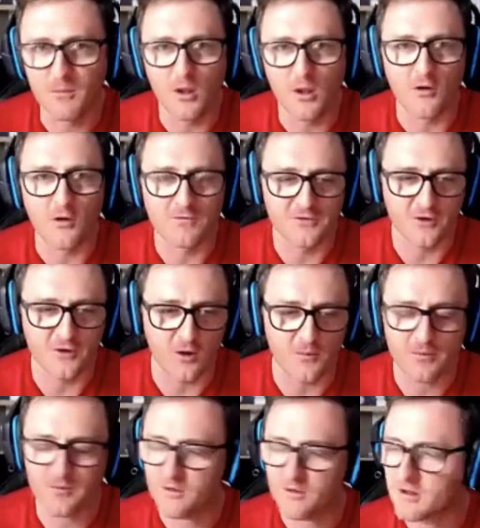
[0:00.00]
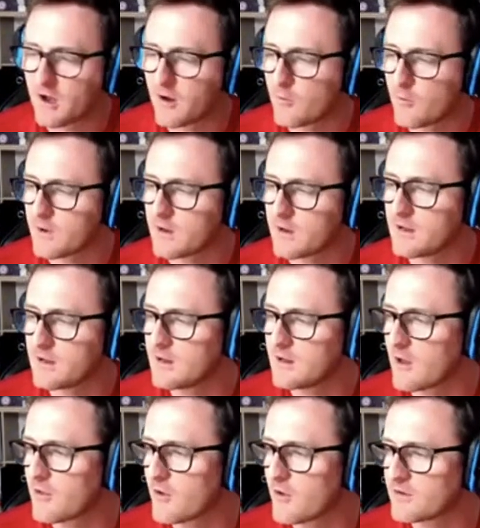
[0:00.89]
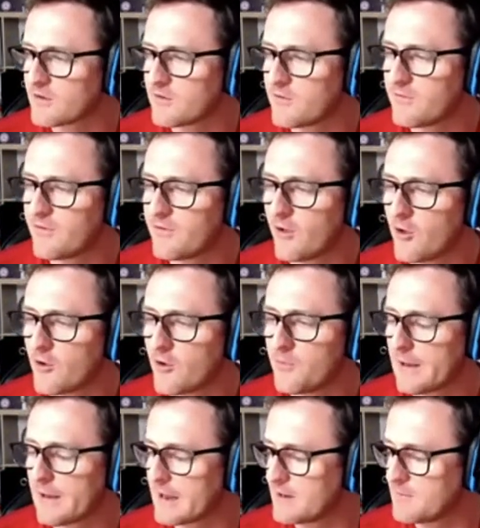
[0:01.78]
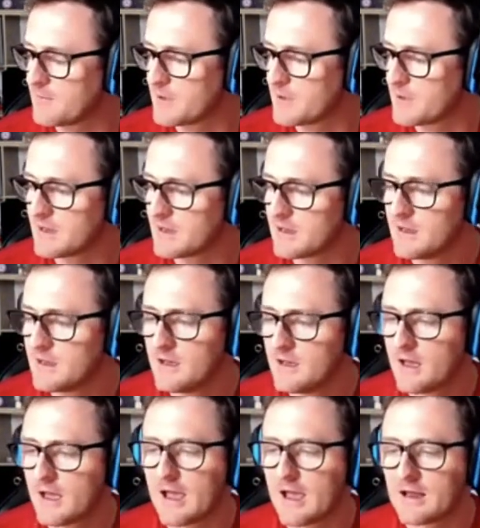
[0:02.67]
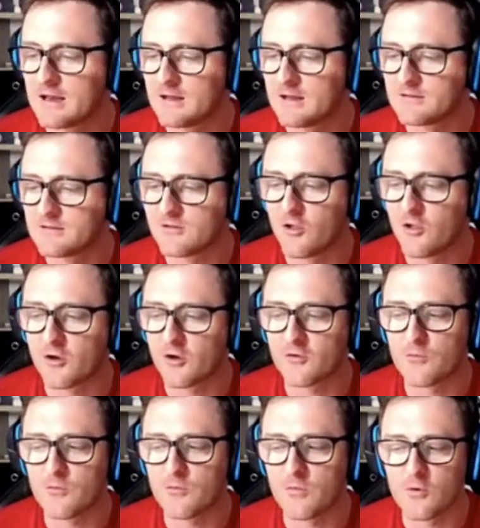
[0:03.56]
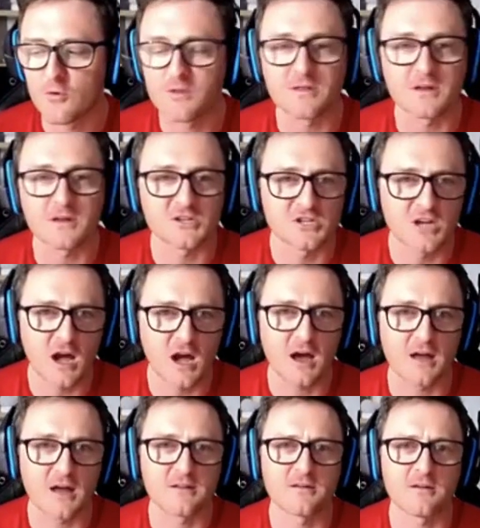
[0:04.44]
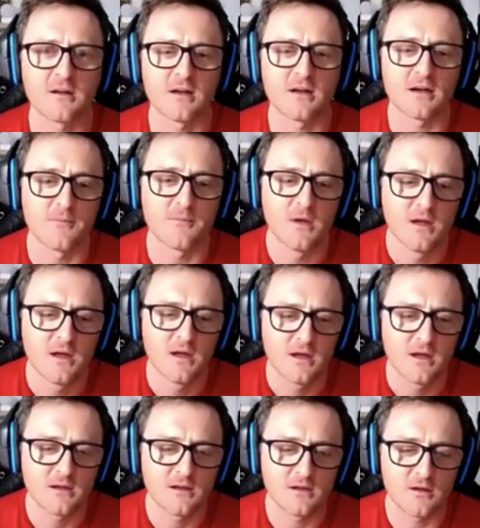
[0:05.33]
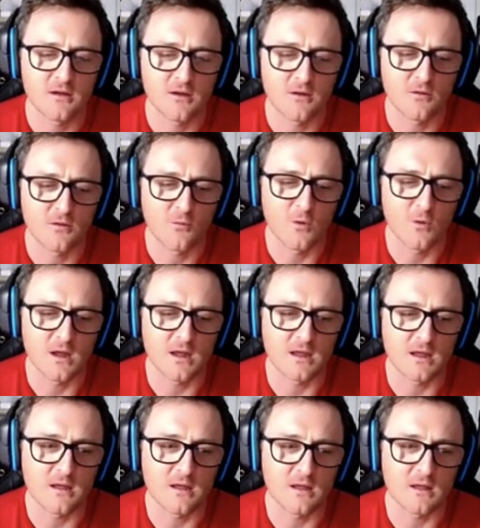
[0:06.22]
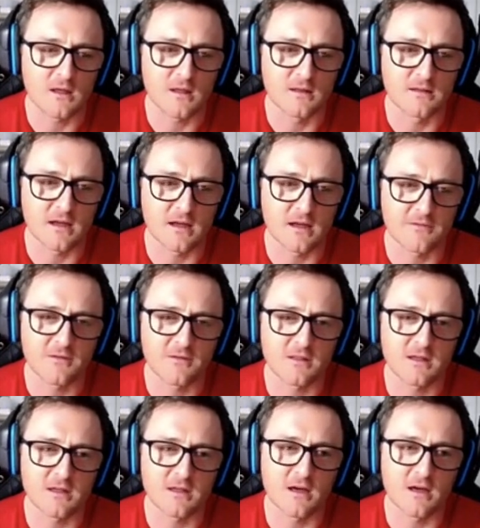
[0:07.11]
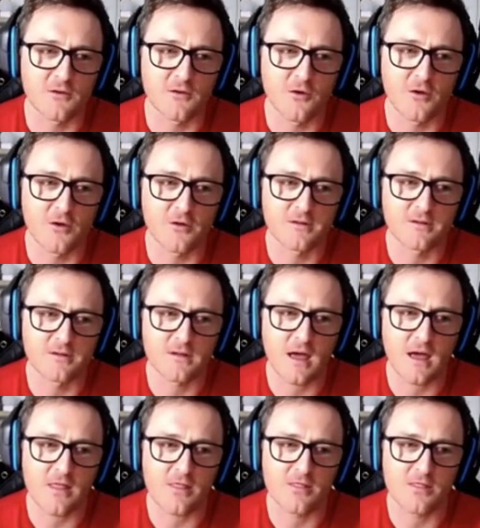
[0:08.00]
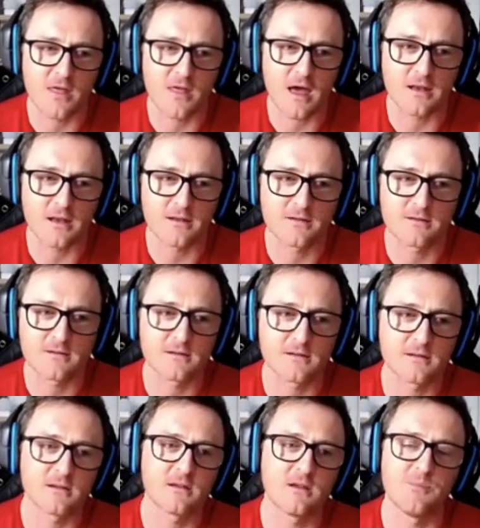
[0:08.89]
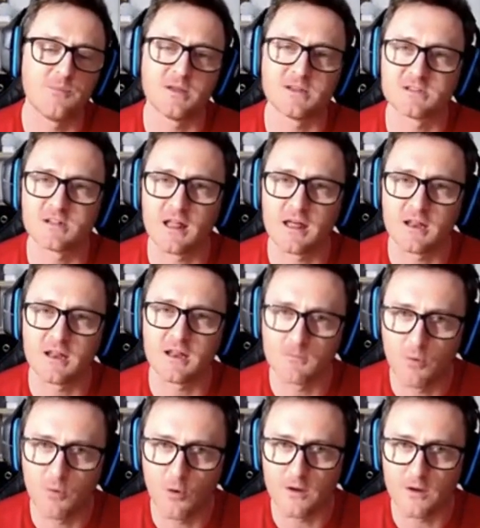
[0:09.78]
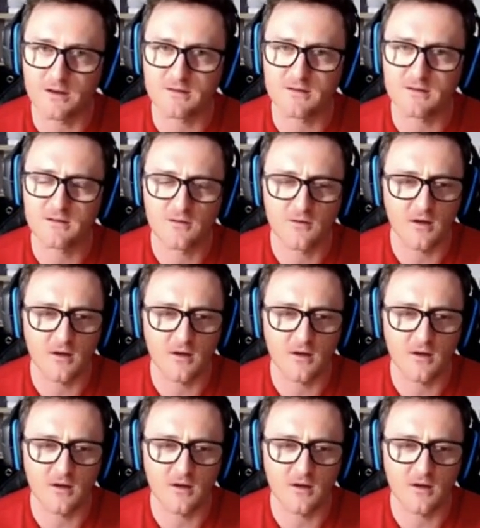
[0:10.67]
off top. Those who follow Plan B and his logarithmic chart. We definitely are not at that capitulating point